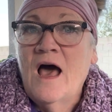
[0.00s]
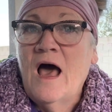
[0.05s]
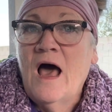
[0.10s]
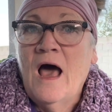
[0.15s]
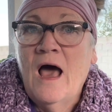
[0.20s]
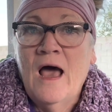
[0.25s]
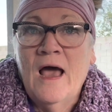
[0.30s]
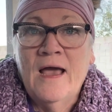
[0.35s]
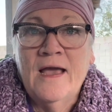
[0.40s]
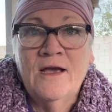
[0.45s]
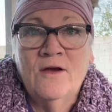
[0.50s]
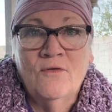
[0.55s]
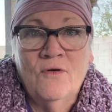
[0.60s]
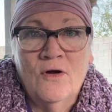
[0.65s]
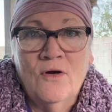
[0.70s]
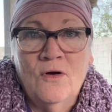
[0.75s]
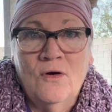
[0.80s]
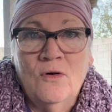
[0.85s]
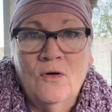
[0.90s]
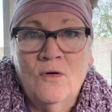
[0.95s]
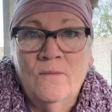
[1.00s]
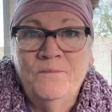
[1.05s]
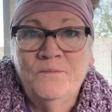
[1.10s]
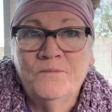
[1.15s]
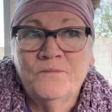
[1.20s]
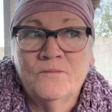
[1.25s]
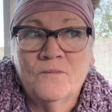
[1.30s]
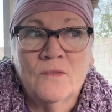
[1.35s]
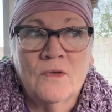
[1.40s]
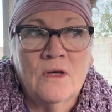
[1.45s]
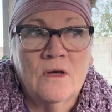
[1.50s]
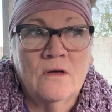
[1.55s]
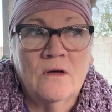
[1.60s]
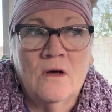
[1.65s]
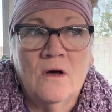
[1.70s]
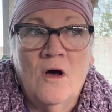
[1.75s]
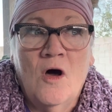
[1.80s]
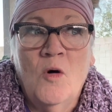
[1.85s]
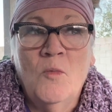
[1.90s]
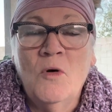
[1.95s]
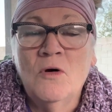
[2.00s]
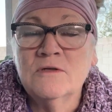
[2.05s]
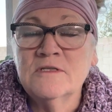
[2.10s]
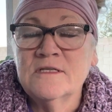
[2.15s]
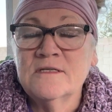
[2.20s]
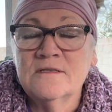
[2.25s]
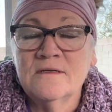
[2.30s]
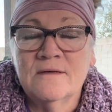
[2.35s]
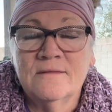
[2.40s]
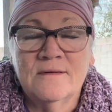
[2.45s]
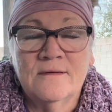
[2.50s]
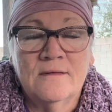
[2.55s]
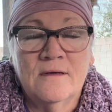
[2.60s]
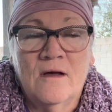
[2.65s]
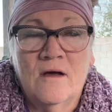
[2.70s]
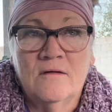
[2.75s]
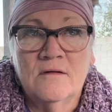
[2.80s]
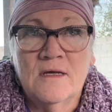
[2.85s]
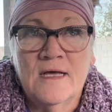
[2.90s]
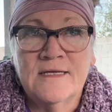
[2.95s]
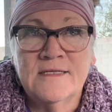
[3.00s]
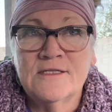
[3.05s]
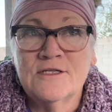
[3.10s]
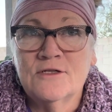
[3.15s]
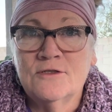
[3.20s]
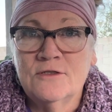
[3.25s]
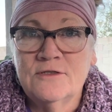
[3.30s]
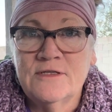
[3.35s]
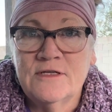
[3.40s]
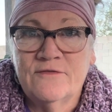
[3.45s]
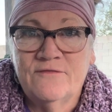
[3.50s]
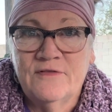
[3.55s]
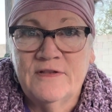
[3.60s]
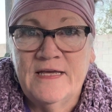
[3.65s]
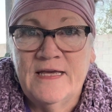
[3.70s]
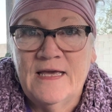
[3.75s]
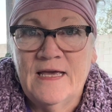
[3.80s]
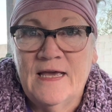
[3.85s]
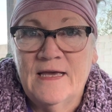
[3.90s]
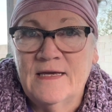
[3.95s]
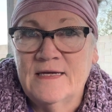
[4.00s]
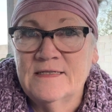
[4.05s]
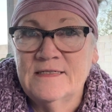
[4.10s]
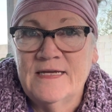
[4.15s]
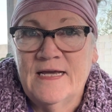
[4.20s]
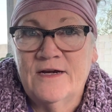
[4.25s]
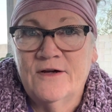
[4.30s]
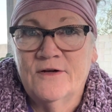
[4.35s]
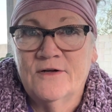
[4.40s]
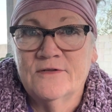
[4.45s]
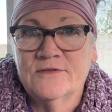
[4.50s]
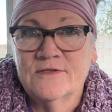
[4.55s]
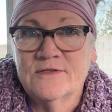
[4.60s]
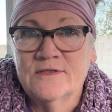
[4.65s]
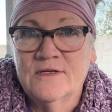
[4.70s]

I grow almost exclusively in containers.